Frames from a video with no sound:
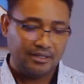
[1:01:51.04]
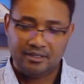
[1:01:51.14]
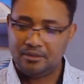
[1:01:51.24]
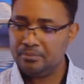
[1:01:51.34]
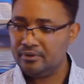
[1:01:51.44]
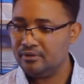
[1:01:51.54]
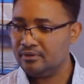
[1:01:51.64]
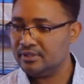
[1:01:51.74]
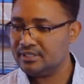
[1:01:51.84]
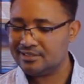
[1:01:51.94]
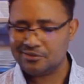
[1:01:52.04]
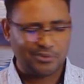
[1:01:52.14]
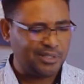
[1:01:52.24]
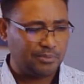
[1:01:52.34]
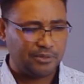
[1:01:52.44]
It's
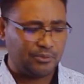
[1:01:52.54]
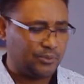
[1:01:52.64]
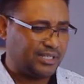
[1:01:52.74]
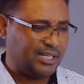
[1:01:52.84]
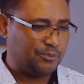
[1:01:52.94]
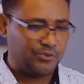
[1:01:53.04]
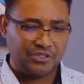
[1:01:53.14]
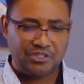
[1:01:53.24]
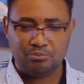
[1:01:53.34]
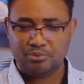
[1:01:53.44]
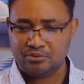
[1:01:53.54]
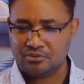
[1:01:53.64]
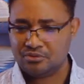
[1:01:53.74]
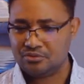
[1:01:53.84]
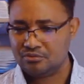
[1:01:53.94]
through Eber that we come with the
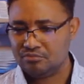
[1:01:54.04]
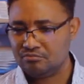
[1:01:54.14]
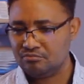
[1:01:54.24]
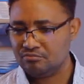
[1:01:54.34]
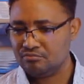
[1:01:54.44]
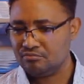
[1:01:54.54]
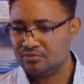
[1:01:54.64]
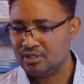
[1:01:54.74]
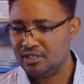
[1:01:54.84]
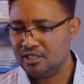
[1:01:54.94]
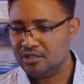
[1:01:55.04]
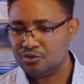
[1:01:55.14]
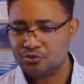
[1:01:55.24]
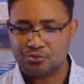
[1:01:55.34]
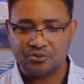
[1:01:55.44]
Hebrews.
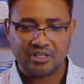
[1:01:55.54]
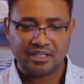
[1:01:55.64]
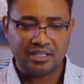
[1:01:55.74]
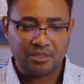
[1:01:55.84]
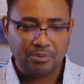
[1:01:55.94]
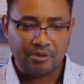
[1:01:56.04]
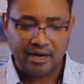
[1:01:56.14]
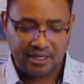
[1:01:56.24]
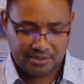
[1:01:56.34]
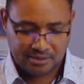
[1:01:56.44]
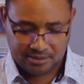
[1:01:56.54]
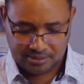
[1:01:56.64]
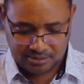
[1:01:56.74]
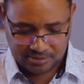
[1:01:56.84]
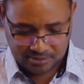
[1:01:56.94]
So through the
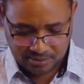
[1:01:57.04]
Eberites,